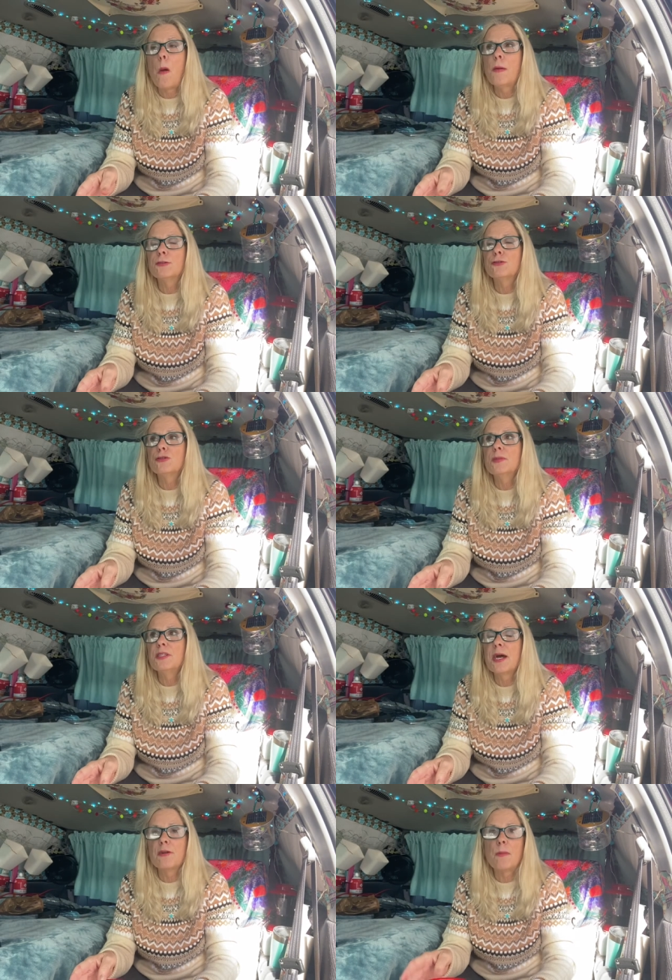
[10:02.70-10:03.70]
But drew me
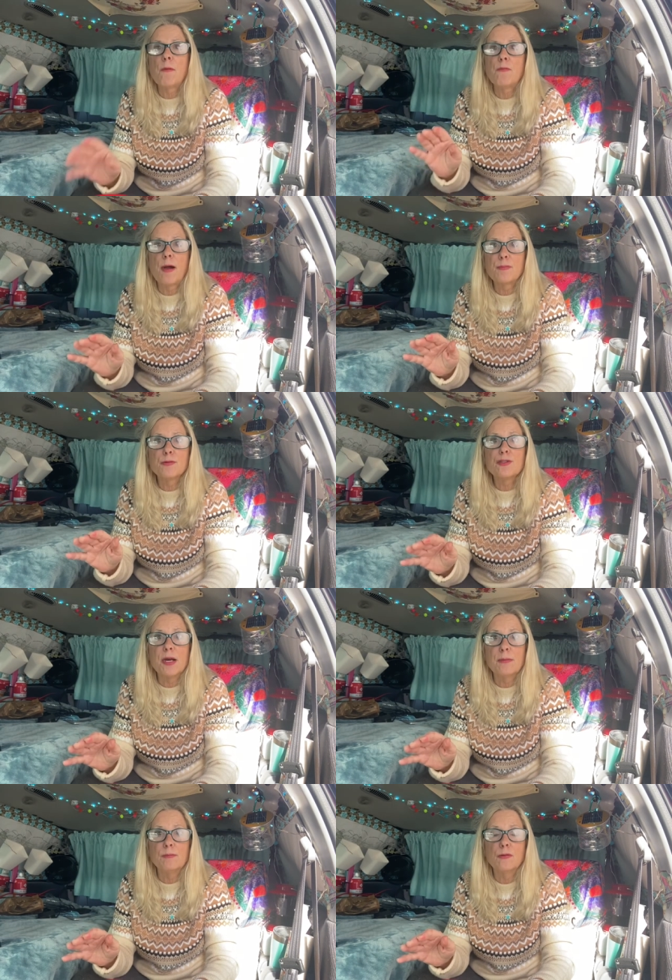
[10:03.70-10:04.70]
down about
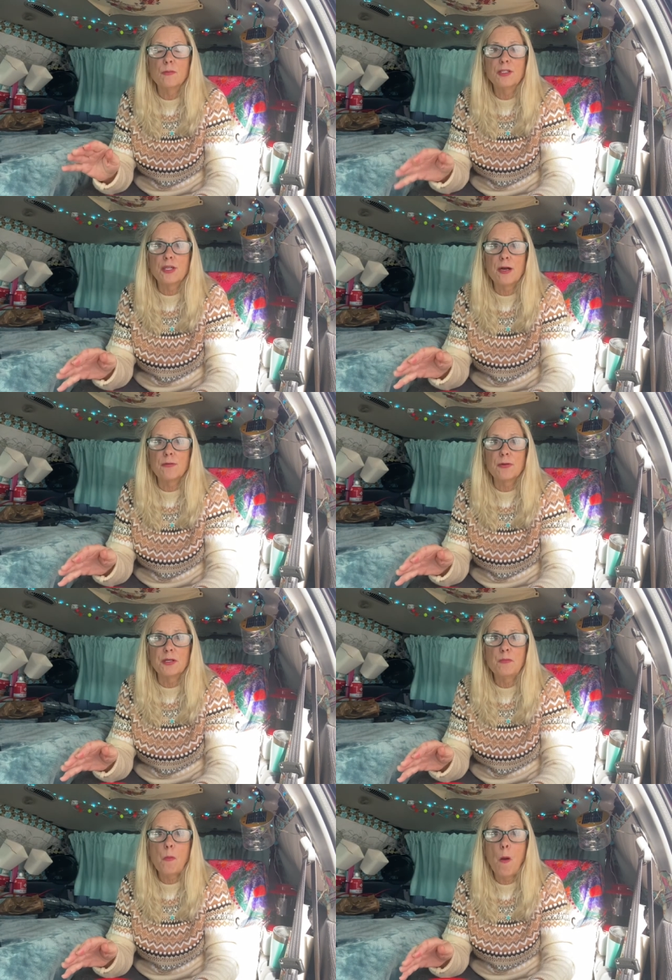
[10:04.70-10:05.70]
5% on my
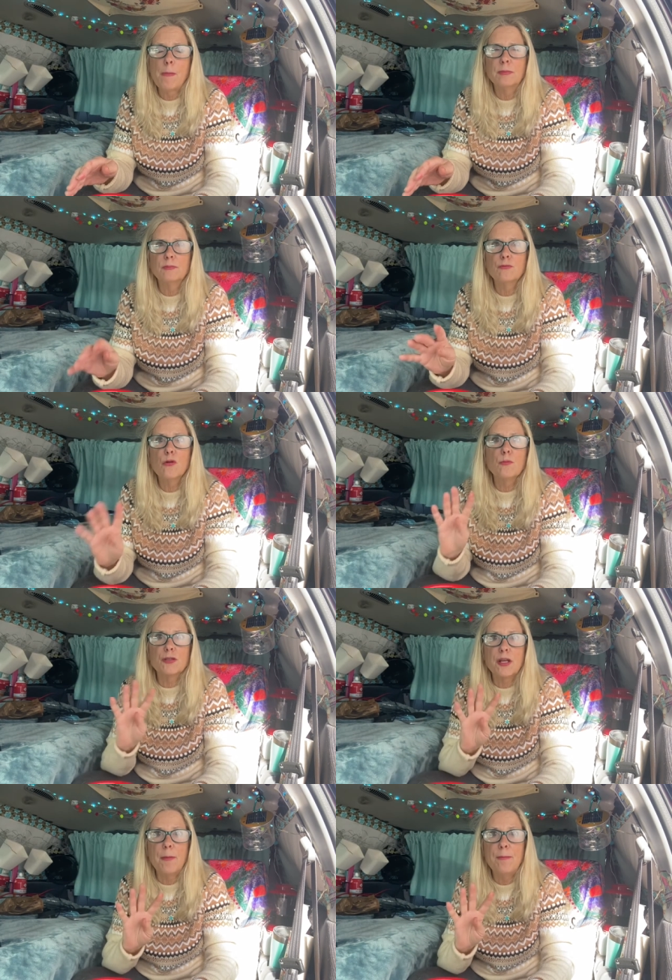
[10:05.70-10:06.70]
Jackery,
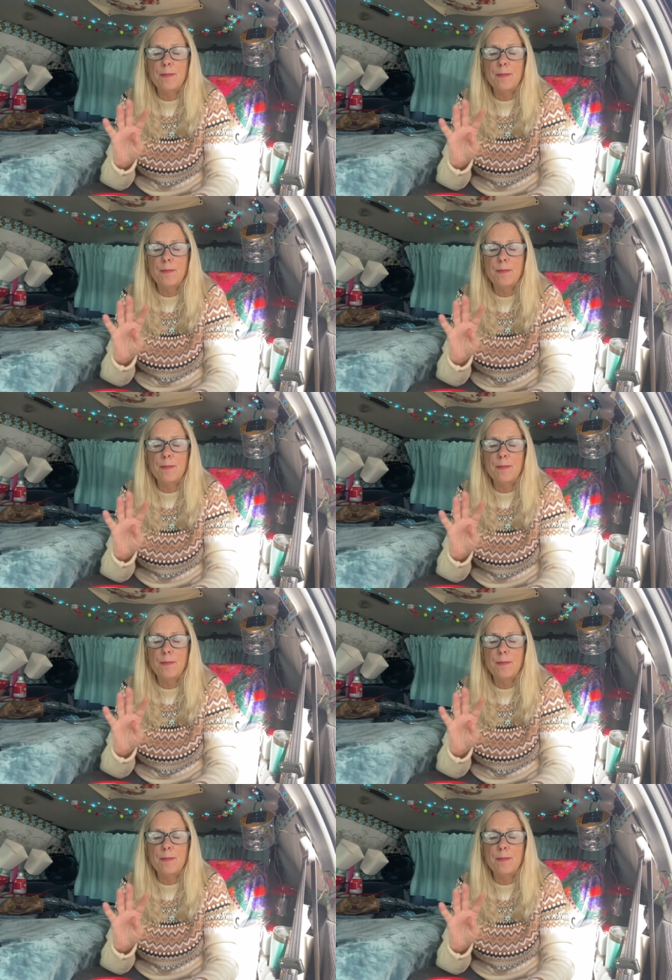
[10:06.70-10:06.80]
4%.